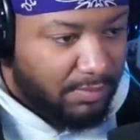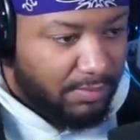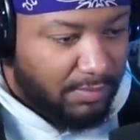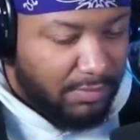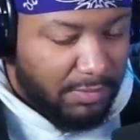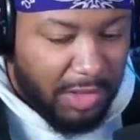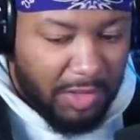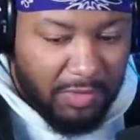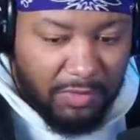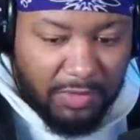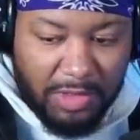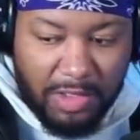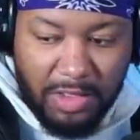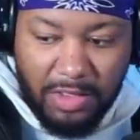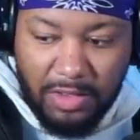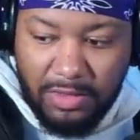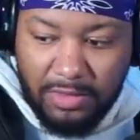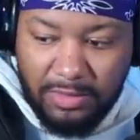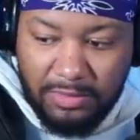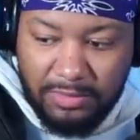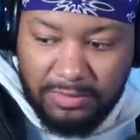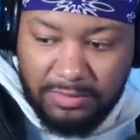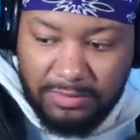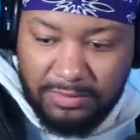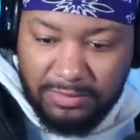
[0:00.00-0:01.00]
Oh
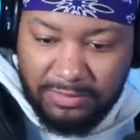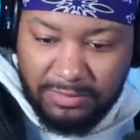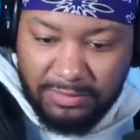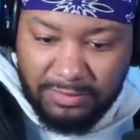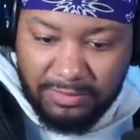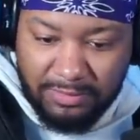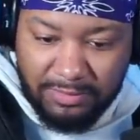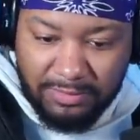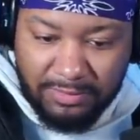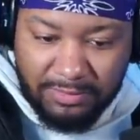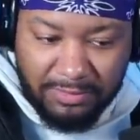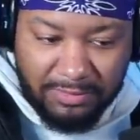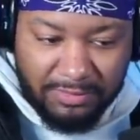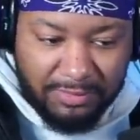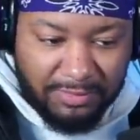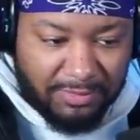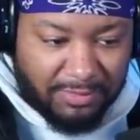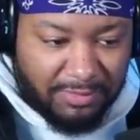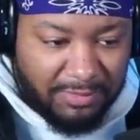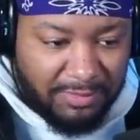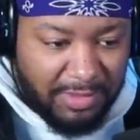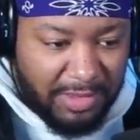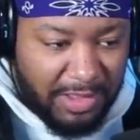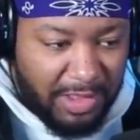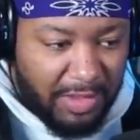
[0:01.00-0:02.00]
no.
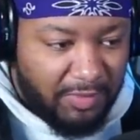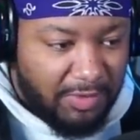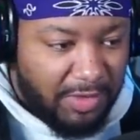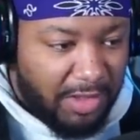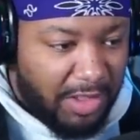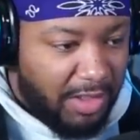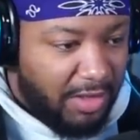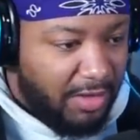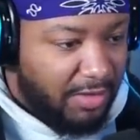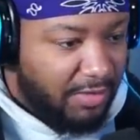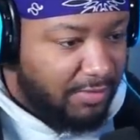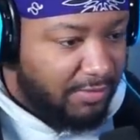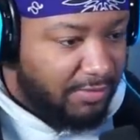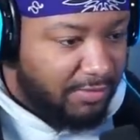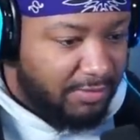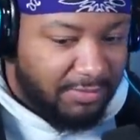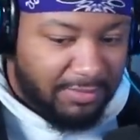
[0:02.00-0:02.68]
Oh no.